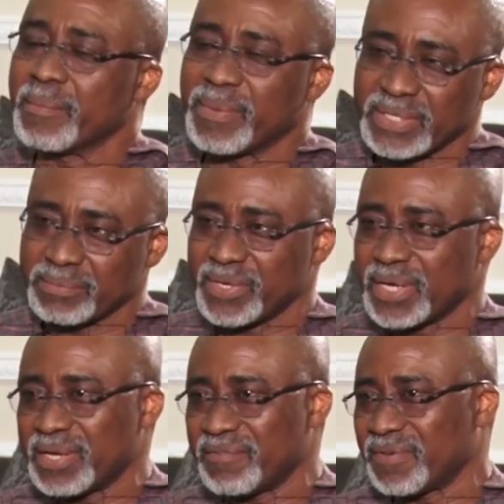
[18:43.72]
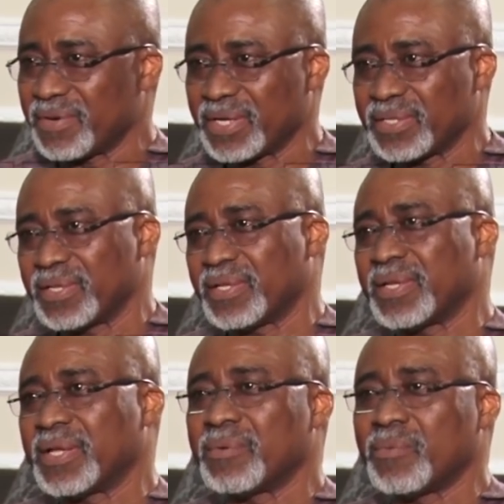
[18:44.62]
By the time you add every other
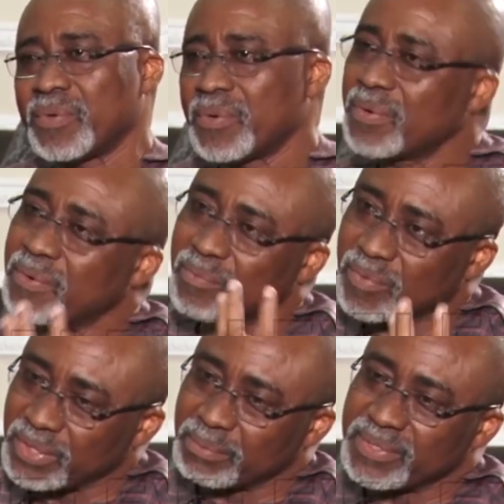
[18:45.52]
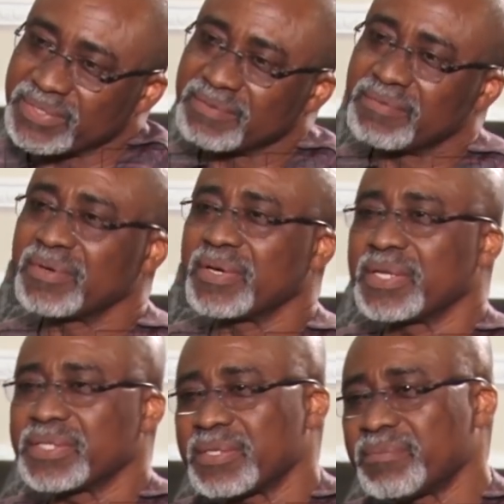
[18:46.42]
thing, I will go home with about
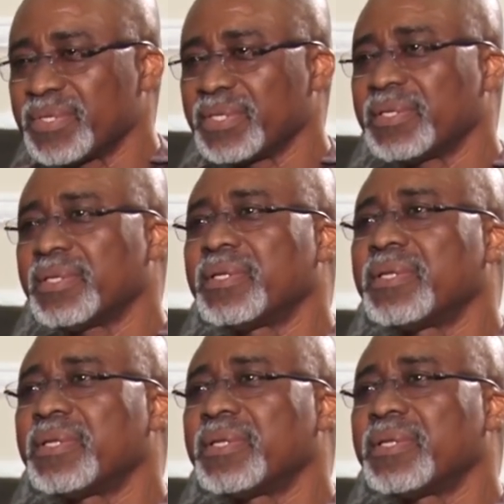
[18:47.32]
700 and something